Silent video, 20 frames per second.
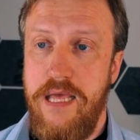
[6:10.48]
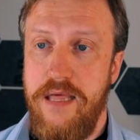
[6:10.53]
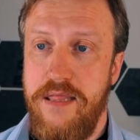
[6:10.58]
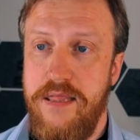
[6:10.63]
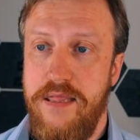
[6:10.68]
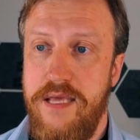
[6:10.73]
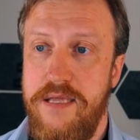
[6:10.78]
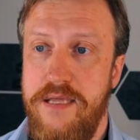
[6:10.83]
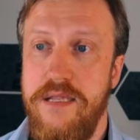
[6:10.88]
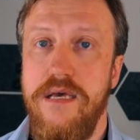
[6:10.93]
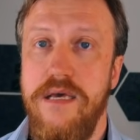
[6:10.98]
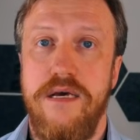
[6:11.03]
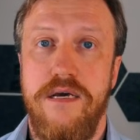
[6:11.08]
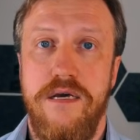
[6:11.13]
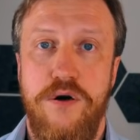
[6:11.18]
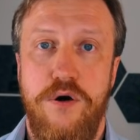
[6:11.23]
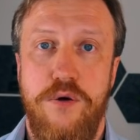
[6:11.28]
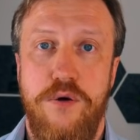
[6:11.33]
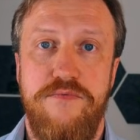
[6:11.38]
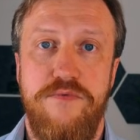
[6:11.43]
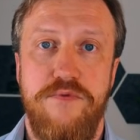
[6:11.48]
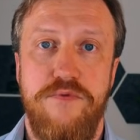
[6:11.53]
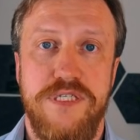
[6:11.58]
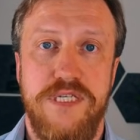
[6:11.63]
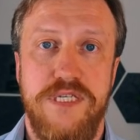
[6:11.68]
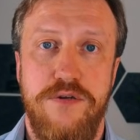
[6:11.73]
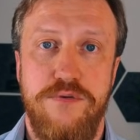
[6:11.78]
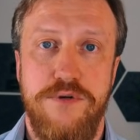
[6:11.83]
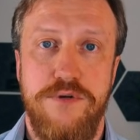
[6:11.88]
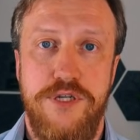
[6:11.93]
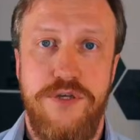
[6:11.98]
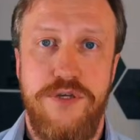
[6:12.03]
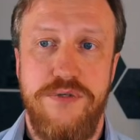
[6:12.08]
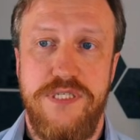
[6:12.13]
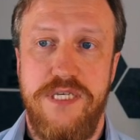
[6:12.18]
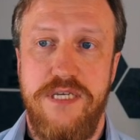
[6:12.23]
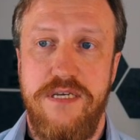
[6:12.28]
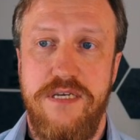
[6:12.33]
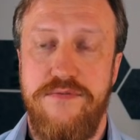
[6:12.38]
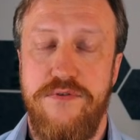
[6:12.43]
Then, obviously,
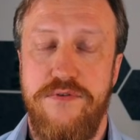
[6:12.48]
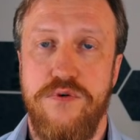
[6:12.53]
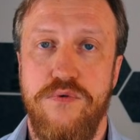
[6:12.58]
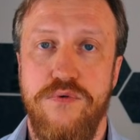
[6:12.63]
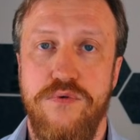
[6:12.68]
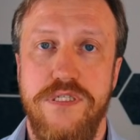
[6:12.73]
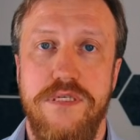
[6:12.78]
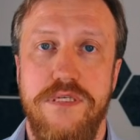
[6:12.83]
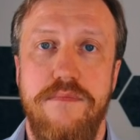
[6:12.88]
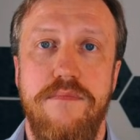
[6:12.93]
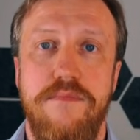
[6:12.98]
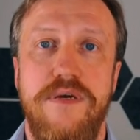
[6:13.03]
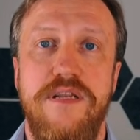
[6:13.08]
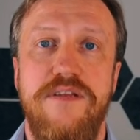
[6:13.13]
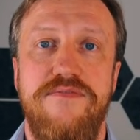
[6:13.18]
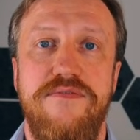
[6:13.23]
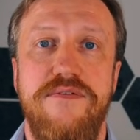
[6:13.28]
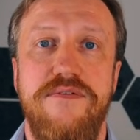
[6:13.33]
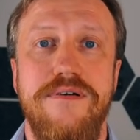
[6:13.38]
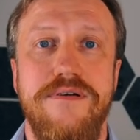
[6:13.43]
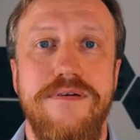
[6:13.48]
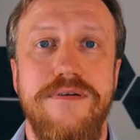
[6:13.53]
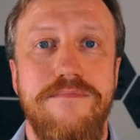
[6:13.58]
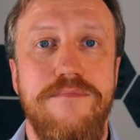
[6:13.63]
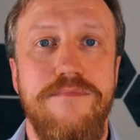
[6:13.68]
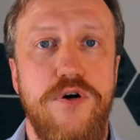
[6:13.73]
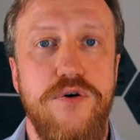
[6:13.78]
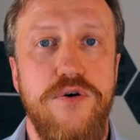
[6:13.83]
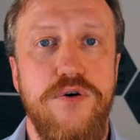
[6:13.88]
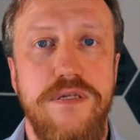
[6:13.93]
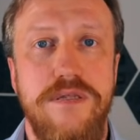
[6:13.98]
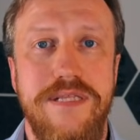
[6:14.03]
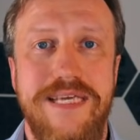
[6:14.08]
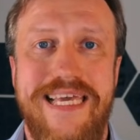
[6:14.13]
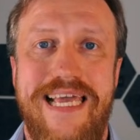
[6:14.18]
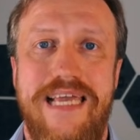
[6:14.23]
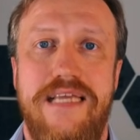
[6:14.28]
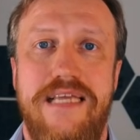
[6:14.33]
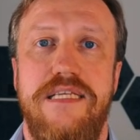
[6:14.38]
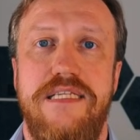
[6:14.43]
reducing focus. If the model
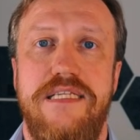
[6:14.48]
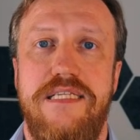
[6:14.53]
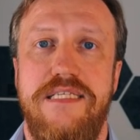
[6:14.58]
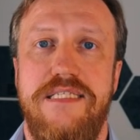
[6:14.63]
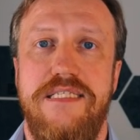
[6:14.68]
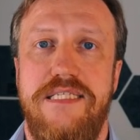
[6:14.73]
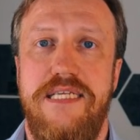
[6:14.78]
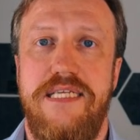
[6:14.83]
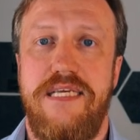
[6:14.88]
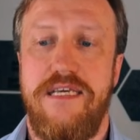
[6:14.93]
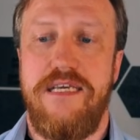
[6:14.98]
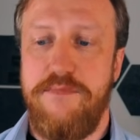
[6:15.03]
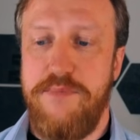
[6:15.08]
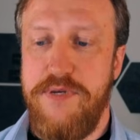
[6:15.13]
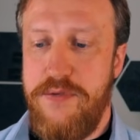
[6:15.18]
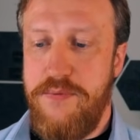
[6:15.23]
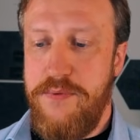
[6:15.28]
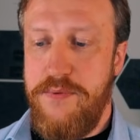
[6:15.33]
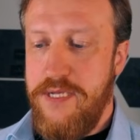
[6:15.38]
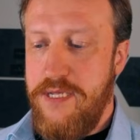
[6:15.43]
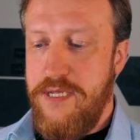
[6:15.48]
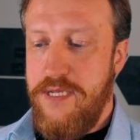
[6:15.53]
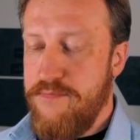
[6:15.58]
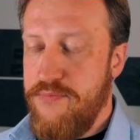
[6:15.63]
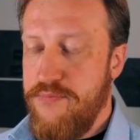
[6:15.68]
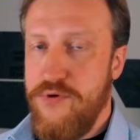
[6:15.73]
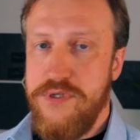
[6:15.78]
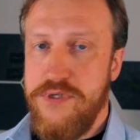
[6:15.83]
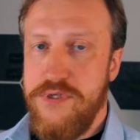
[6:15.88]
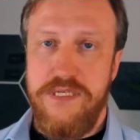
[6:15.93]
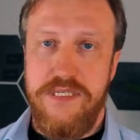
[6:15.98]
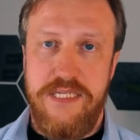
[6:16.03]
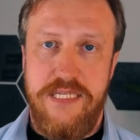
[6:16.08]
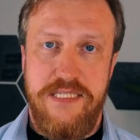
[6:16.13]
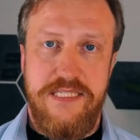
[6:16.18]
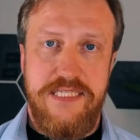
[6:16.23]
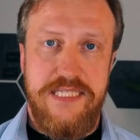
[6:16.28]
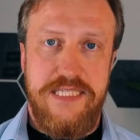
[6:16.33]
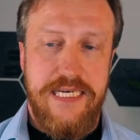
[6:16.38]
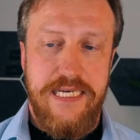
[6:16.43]
cannot distinguish between important
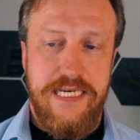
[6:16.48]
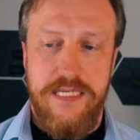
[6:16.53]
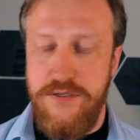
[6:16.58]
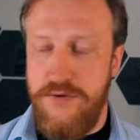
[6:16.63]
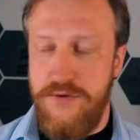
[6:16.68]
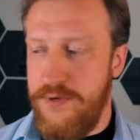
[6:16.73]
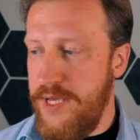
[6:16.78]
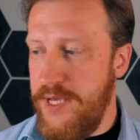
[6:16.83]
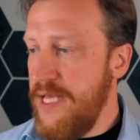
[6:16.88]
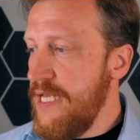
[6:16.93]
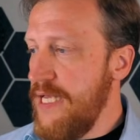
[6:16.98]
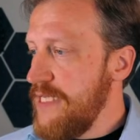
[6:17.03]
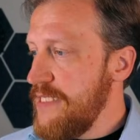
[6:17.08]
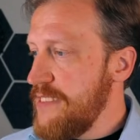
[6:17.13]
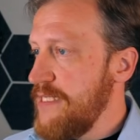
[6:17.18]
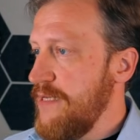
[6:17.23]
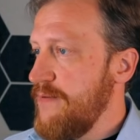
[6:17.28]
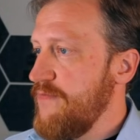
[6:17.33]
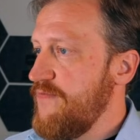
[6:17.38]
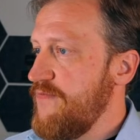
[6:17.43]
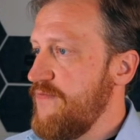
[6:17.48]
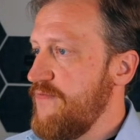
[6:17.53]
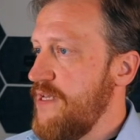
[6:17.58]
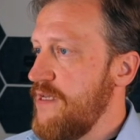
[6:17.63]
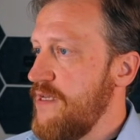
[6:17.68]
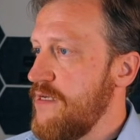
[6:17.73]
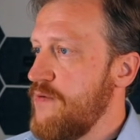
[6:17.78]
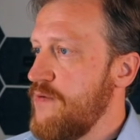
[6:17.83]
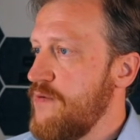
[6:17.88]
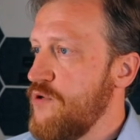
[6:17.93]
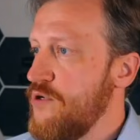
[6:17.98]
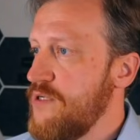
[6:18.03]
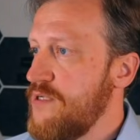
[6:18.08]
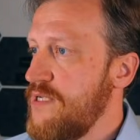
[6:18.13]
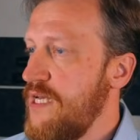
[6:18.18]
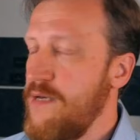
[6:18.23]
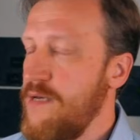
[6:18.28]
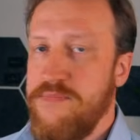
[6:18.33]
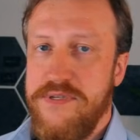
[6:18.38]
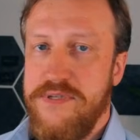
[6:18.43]
and secondary, something what
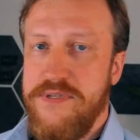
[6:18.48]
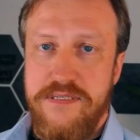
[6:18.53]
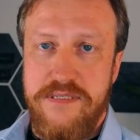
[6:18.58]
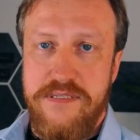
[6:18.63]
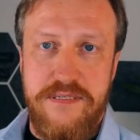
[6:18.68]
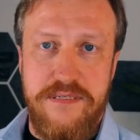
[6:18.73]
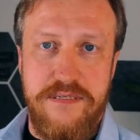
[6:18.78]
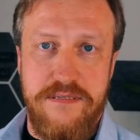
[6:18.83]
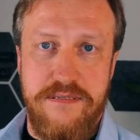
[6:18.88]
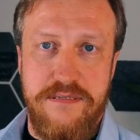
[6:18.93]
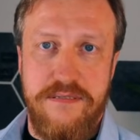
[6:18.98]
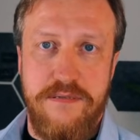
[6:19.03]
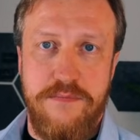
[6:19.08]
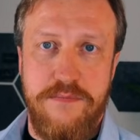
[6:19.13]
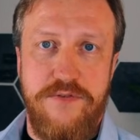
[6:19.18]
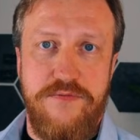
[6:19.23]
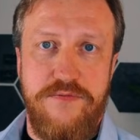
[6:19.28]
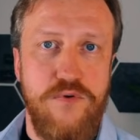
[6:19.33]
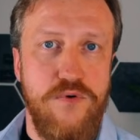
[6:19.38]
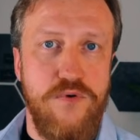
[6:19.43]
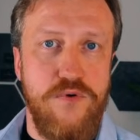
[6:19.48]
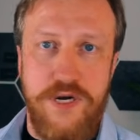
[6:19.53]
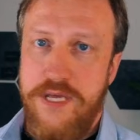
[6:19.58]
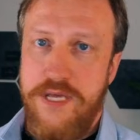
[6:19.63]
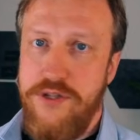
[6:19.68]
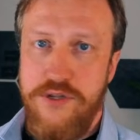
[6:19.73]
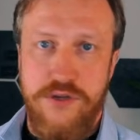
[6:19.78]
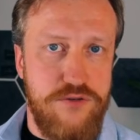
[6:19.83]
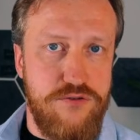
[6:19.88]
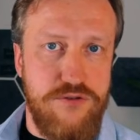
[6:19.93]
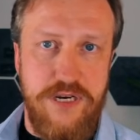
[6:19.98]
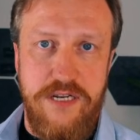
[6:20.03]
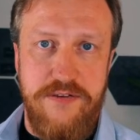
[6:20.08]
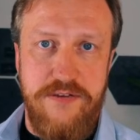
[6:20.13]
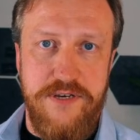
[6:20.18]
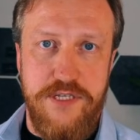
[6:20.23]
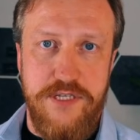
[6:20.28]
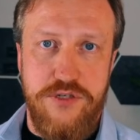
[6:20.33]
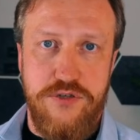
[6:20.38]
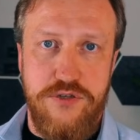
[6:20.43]
happened before and not
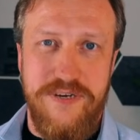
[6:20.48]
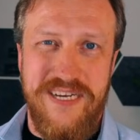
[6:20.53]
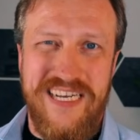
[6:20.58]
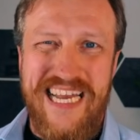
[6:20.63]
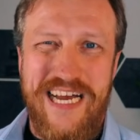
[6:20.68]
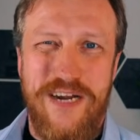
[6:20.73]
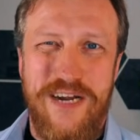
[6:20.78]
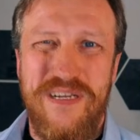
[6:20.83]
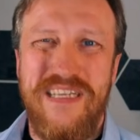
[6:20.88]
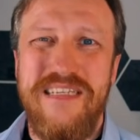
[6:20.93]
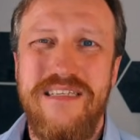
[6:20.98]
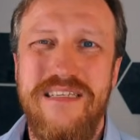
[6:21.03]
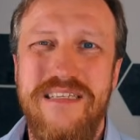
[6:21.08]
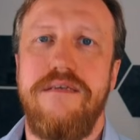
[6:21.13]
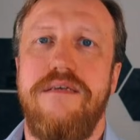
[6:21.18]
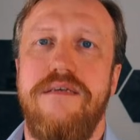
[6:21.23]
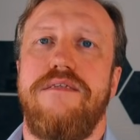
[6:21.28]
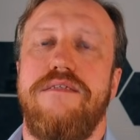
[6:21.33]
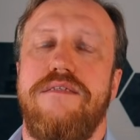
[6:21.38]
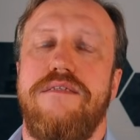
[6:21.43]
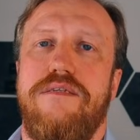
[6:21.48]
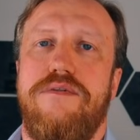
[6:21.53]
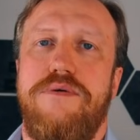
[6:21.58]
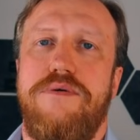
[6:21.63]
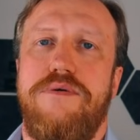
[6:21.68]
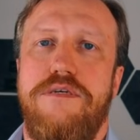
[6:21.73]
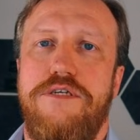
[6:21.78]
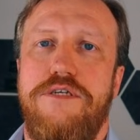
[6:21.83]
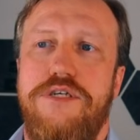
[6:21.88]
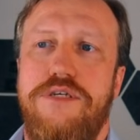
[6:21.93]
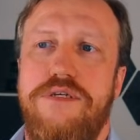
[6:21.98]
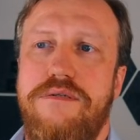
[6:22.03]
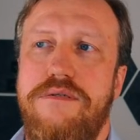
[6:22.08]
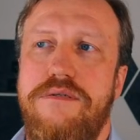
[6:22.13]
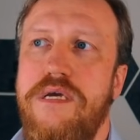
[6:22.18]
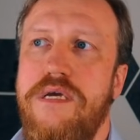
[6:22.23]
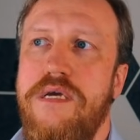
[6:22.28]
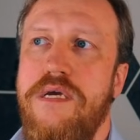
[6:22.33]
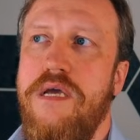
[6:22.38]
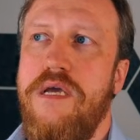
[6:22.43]
relevant to a current
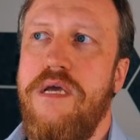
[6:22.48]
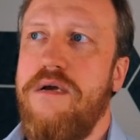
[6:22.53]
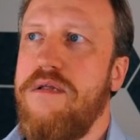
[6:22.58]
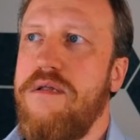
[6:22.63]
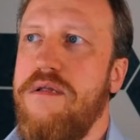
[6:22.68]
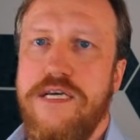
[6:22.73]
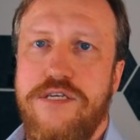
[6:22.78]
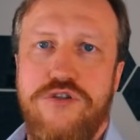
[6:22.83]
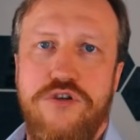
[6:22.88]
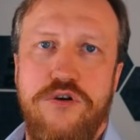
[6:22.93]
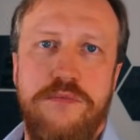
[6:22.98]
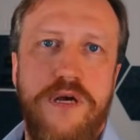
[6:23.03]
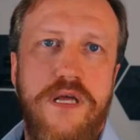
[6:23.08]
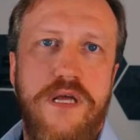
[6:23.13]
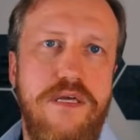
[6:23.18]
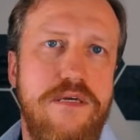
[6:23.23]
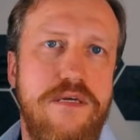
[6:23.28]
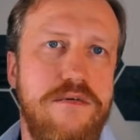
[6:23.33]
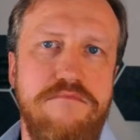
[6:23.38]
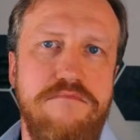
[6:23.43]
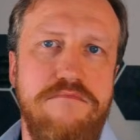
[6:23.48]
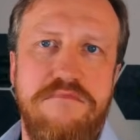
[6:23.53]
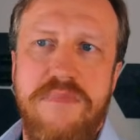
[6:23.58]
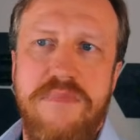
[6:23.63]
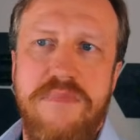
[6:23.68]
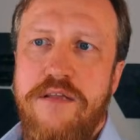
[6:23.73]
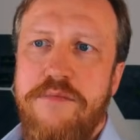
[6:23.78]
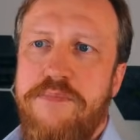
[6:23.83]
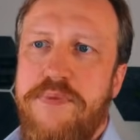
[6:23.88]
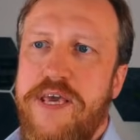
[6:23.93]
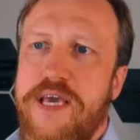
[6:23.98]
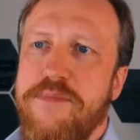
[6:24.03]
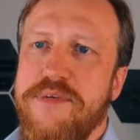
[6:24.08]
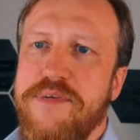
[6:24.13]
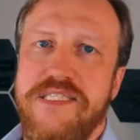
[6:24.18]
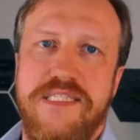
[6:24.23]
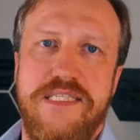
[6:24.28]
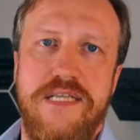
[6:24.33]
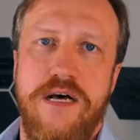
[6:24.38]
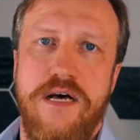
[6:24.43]
situation, like some npm
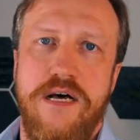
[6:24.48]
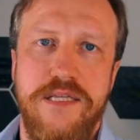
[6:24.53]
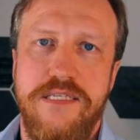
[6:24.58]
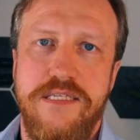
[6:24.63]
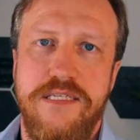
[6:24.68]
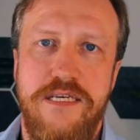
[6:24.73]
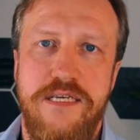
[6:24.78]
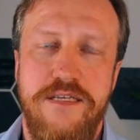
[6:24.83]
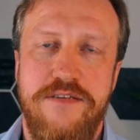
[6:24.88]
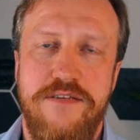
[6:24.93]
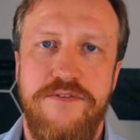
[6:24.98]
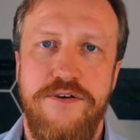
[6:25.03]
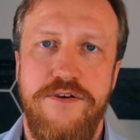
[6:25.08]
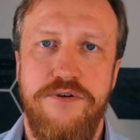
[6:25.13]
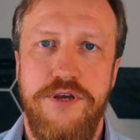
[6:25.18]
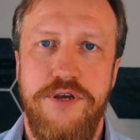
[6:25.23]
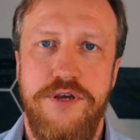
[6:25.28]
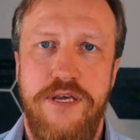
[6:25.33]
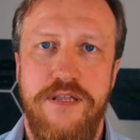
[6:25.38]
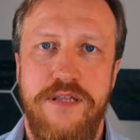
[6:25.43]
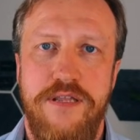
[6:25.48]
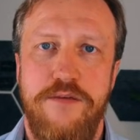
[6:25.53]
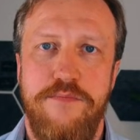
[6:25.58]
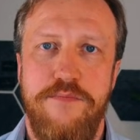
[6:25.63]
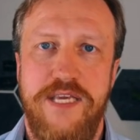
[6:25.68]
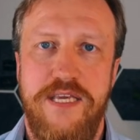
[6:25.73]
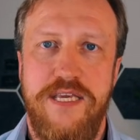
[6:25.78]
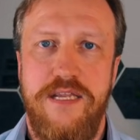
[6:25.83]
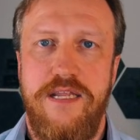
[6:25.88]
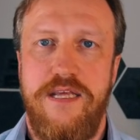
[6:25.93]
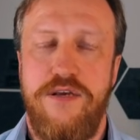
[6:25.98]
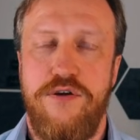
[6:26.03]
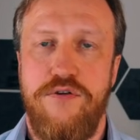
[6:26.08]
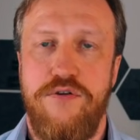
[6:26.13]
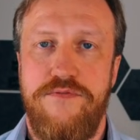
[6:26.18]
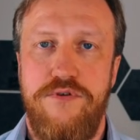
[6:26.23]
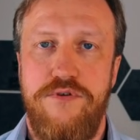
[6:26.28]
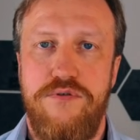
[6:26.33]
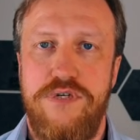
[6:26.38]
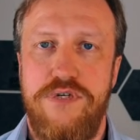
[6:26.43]
install it did very in the beginning
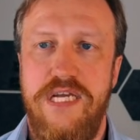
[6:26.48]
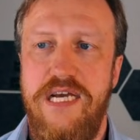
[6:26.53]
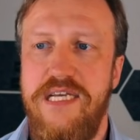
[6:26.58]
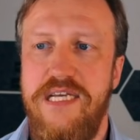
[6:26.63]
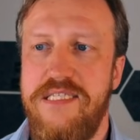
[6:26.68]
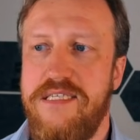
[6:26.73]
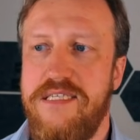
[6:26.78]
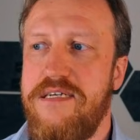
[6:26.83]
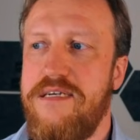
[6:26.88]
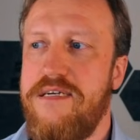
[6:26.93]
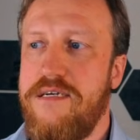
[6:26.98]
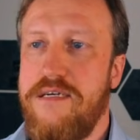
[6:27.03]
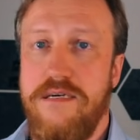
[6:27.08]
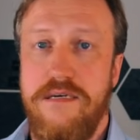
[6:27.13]
of your task.